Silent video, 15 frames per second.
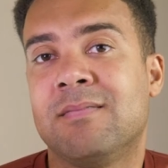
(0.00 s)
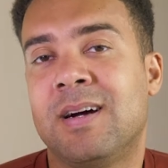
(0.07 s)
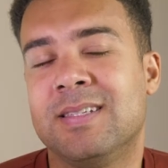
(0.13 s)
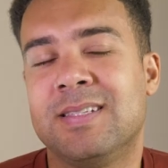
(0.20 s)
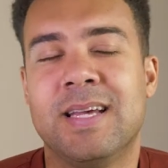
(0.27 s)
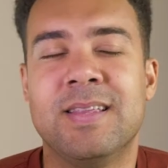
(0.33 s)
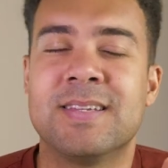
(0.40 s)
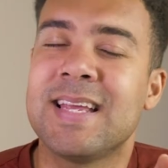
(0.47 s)
I
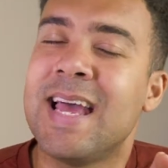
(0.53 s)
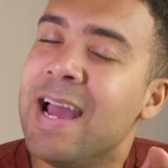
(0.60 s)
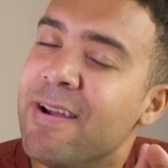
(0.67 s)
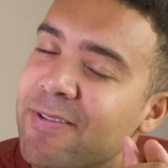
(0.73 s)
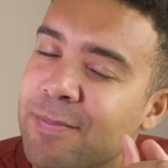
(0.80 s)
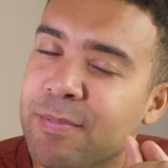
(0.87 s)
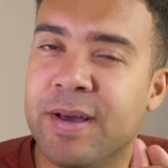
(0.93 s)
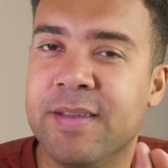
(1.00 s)
say this
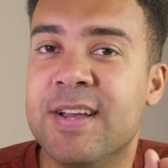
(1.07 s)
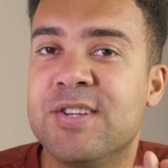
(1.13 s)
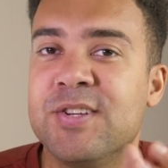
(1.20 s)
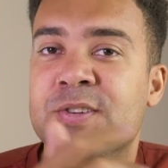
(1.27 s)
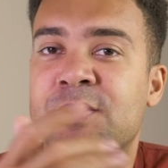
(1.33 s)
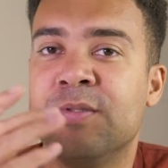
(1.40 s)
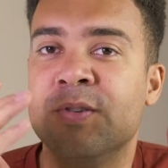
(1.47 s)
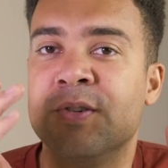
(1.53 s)
every Monday, so
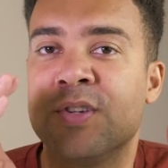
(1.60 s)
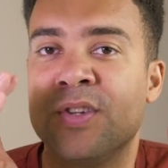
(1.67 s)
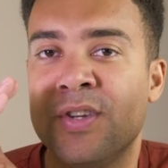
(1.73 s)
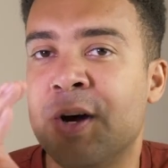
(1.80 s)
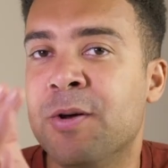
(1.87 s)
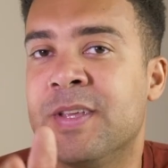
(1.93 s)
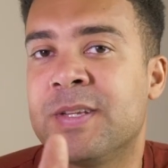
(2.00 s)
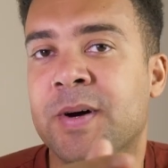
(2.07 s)
you, you should
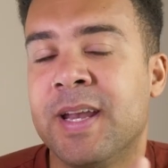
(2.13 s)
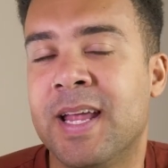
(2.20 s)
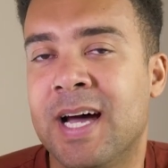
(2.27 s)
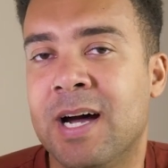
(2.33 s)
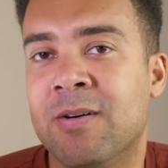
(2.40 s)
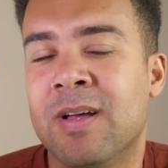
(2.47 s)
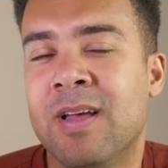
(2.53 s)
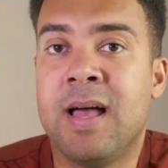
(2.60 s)
know this by
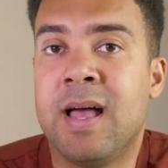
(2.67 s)
now.